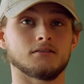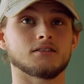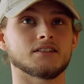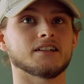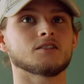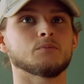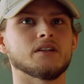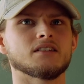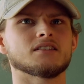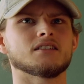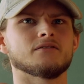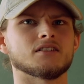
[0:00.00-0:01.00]
6
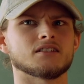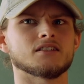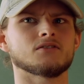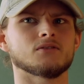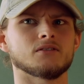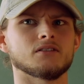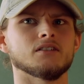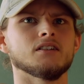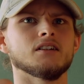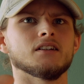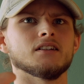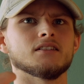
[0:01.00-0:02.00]
pieces of
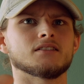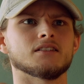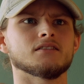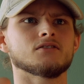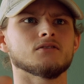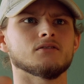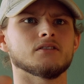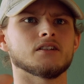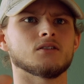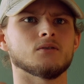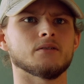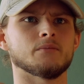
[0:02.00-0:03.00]
essential
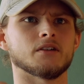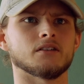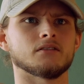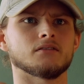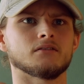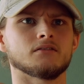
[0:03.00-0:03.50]
equipment.